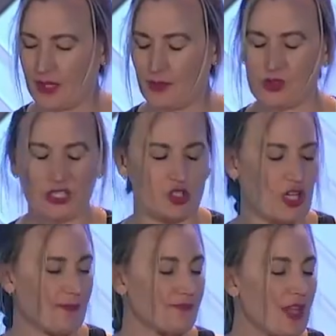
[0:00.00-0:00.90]
posterior
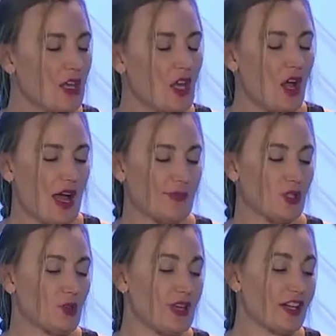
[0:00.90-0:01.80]
chain.
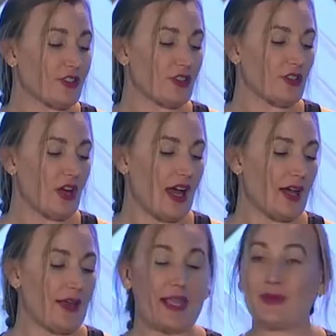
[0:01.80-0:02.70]
So Dr.
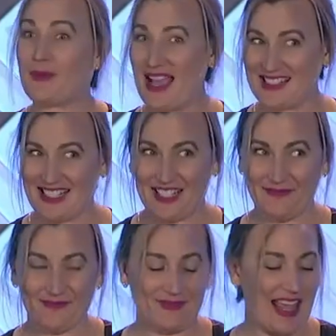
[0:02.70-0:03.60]
Amy
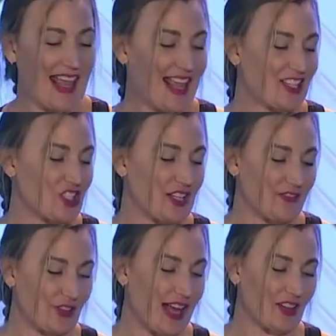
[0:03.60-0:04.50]
Bastian and
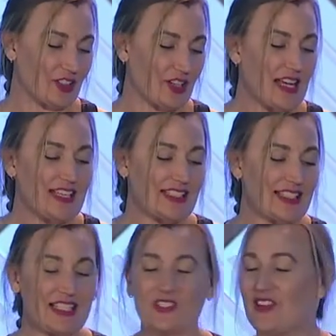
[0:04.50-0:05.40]
Jennifer Keller
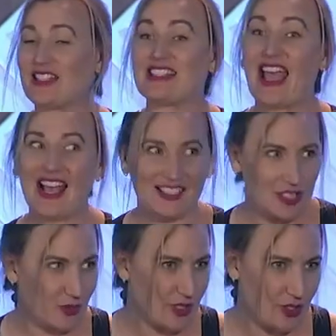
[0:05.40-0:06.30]
did this
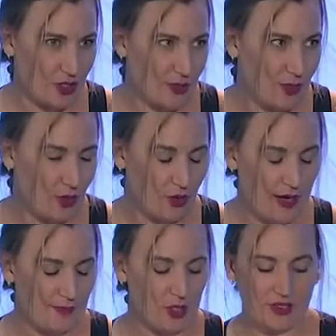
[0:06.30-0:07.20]
fantastic research
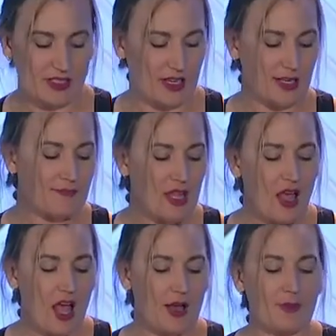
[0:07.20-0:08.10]
program or study,
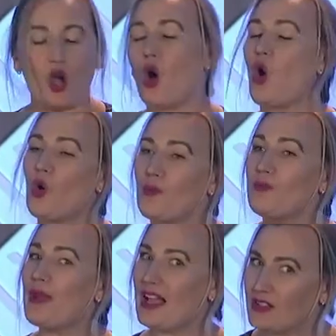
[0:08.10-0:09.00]
a
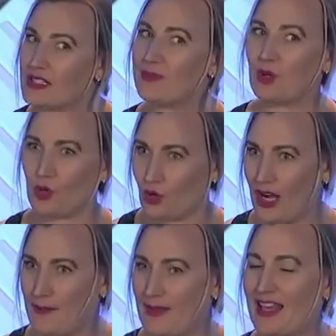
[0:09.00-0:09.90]
home balance
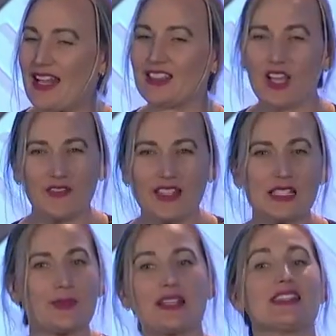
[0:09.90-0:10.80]
program. And I love
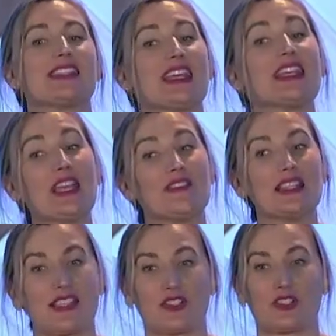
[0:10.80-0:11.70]
this because they gave
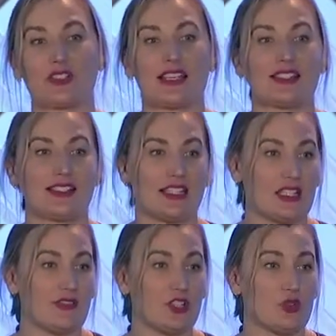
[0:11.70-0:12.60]
these exercises to
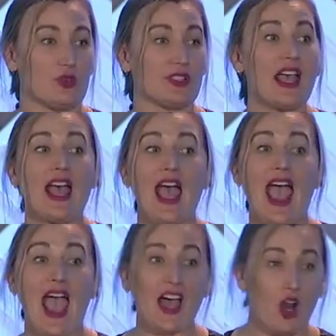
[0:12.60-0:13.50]
individuals
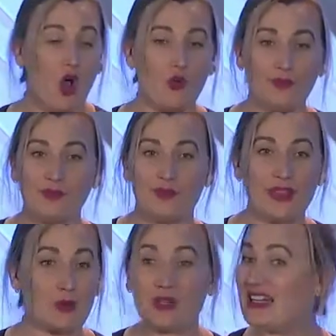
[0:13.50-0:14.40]
at home.
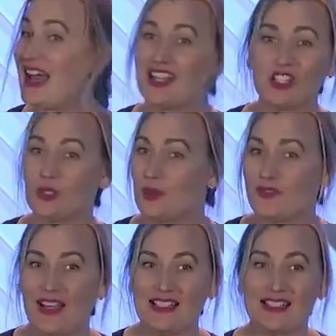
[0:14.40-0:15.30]
They were not
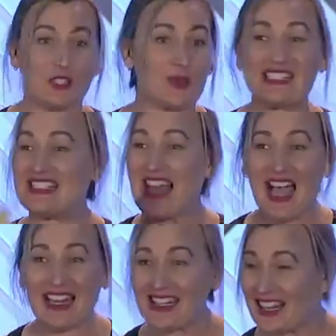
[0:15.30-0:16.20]
supervised. This was
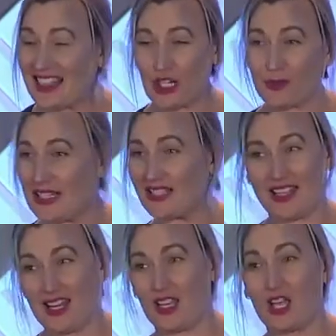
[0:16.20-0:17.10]
not in a therapy
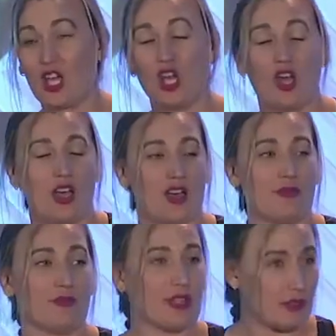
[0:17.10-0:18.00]
clinic
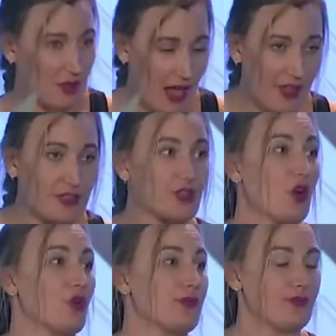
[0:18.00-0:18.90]
on
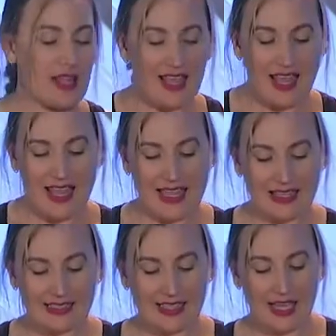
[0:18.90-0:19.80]
their own.
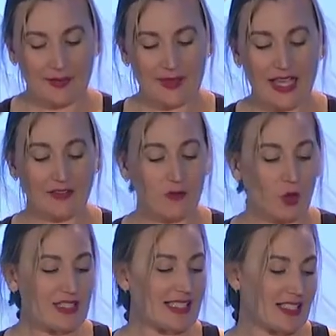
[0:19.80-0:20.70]
And they had
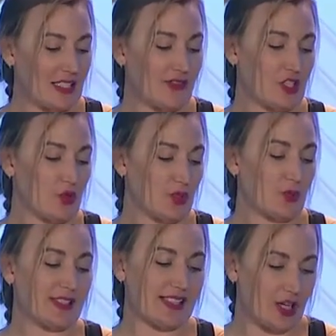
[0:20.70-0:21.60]
14
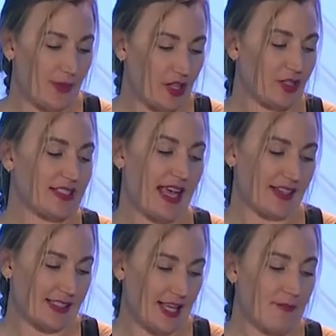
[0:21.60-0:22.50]
individuals with cerebellar
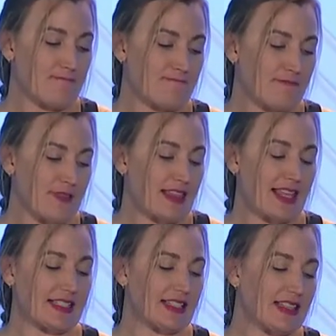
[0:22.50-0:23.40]
ataxia.
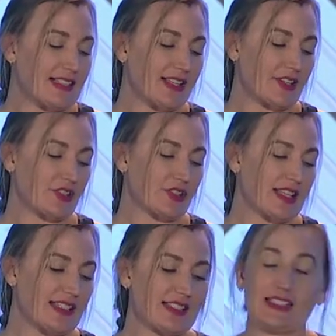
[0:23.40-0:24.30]
They did these
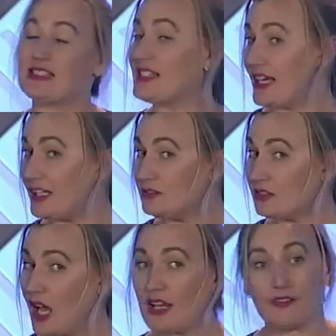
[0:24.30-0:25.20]
exercises sitting
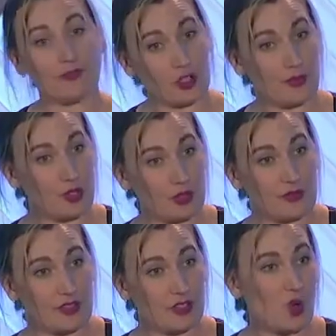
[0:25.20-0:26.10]
on a firm
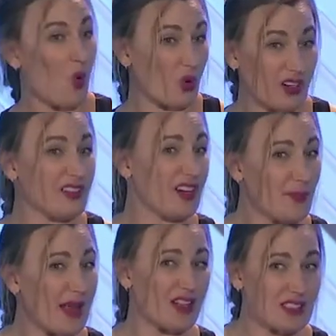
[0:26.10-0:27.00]
surface or
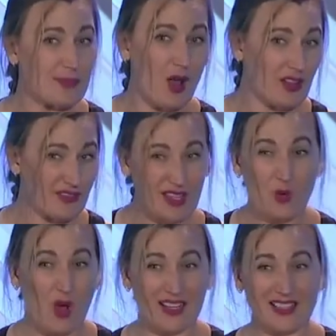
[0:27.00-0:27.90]
a balance ball if they
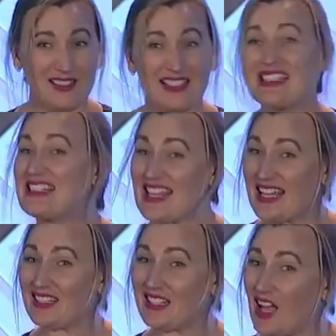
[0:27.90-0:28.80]
wanted,
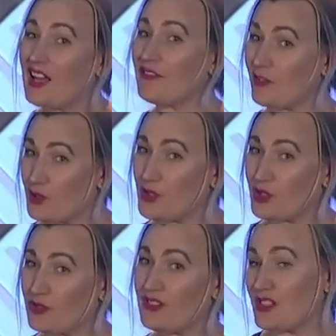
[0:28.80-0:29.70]
standing on a firm
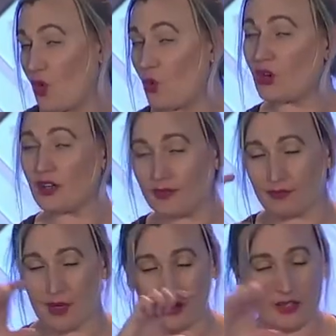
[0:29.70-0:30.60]
surface or
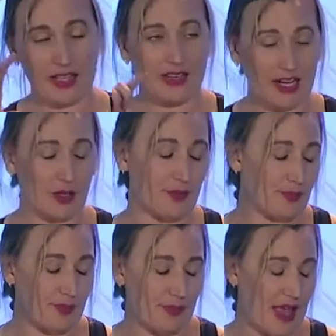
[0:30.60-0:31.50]
an air
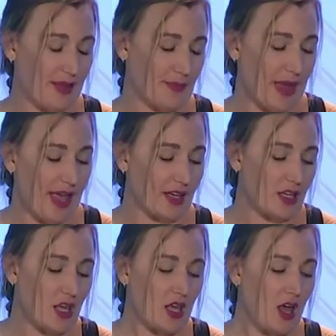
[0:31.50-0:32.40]

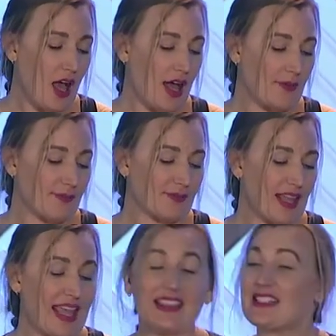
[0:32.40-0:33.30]
pad, and
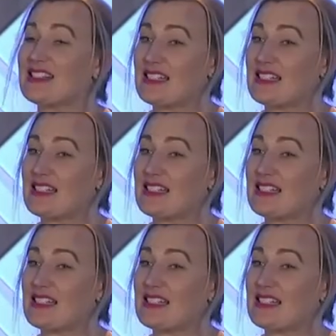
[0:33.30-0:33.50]
then